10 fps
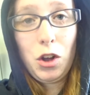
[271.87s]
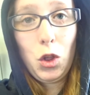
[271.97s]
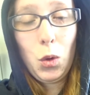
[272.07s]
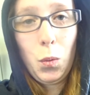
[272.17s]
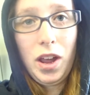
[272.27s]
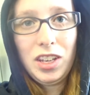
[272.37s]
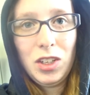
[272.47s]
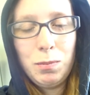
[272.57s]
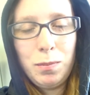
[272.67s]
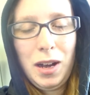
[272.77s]
it all the way
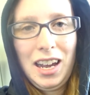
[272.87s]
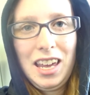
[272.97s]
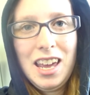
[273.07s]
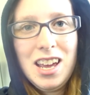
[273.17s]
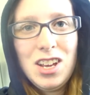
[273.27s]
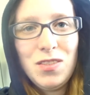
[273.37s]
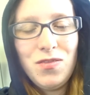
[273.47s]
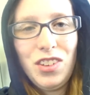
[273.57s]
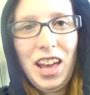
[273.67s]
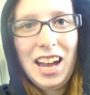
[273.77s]
to my
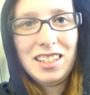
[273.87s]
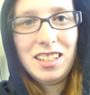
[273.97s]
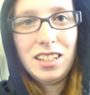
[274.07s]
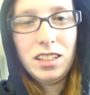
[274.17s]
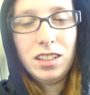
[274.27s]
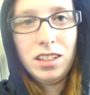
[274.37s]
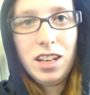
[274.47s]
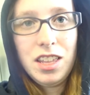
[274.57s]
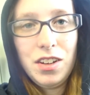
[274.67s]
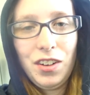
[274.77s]
flat
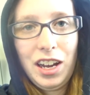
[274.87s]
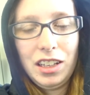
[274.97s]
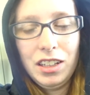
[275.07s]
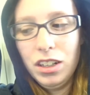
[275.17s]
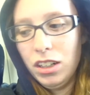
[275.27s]
in the rain.